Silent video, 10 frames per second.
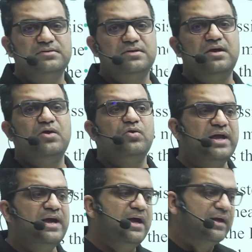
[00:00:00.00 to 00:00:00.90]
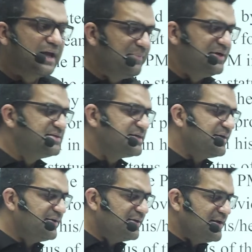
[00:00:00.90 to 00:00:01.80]
Okay, cabinet
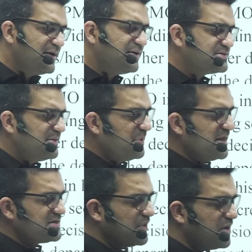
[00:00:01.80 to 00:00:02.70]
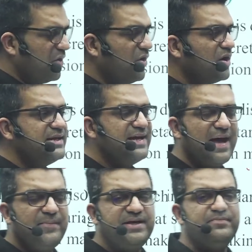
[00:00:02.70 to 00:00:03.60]
secretariat is the place where all the
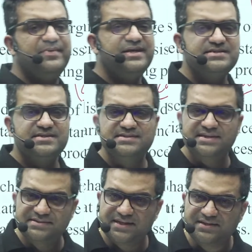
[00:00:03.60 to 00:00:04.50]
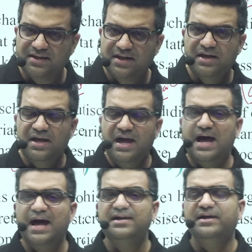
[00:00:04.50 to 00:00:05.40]
cabinet ministers they sit,
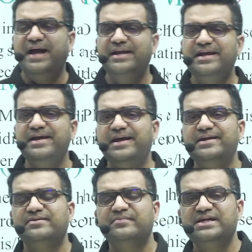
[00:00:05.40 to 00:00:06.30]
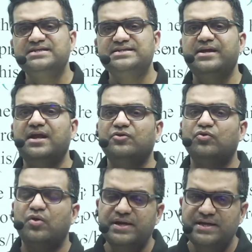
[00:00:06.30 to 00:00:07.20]
and any interministerial
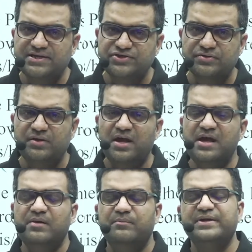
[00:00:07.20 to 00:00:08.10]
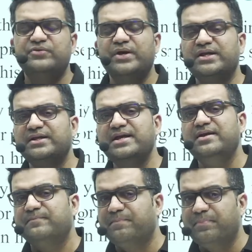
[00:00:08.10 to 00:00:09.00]
coordination between the
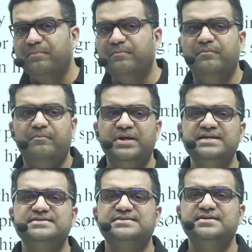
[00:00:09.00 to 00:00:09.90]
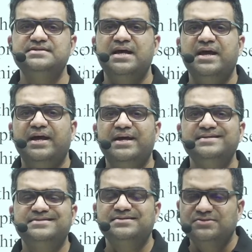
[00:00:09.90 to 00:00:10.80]
ministers is
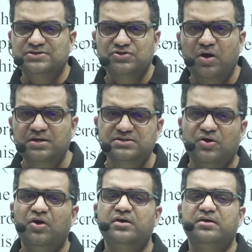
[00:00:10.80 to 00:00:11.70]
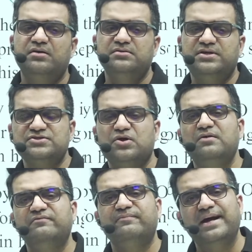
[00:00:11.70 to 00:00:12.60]
sought or resolved
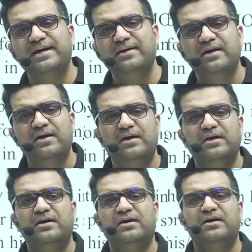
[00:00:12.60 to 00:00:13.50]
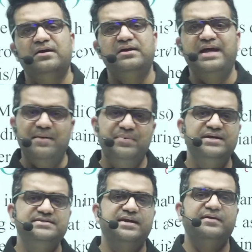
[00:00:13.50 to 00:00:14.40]
by cabinet
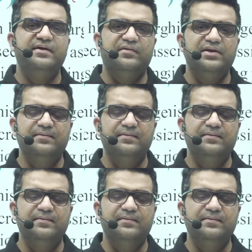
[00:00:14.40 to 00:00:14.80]
secretary.